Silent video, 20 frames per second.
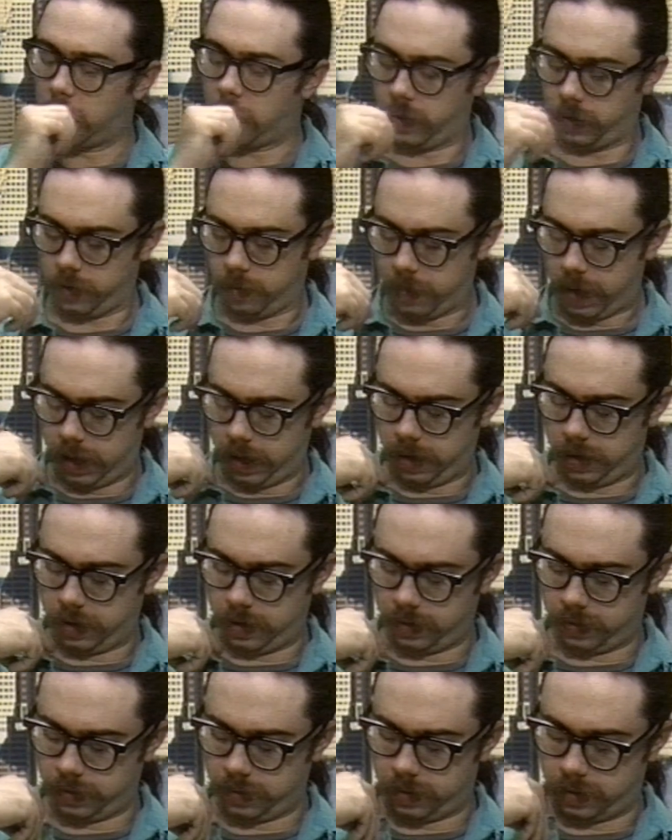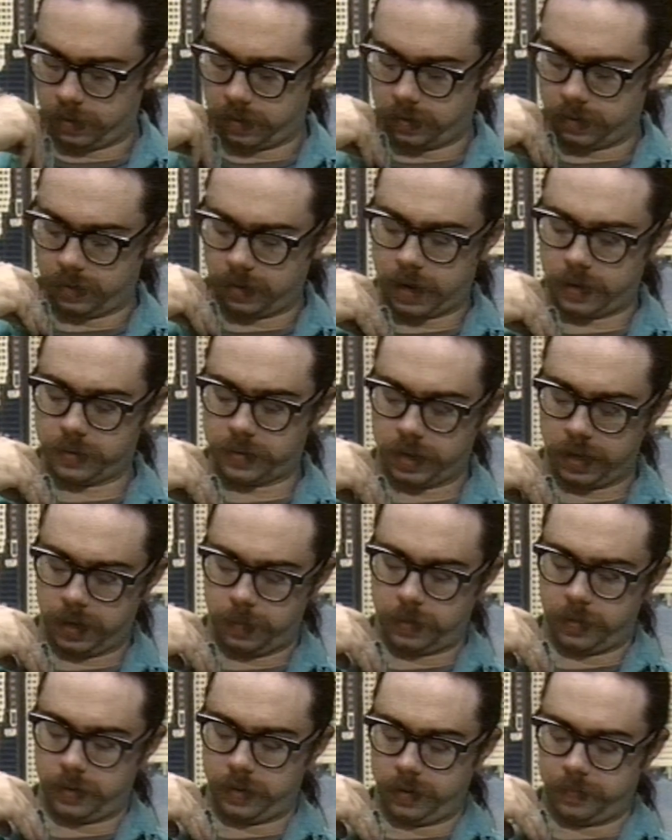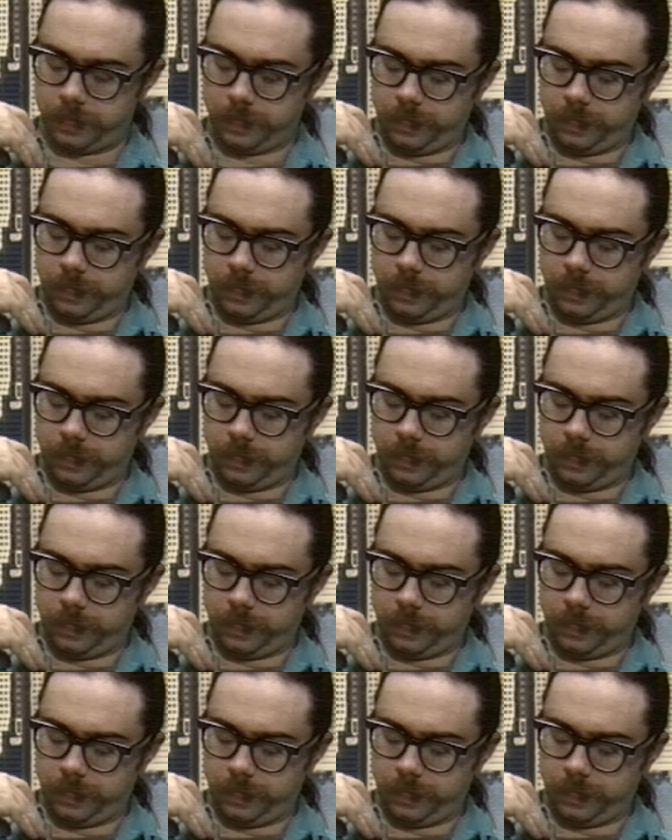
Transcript: maid and her housekeeper, and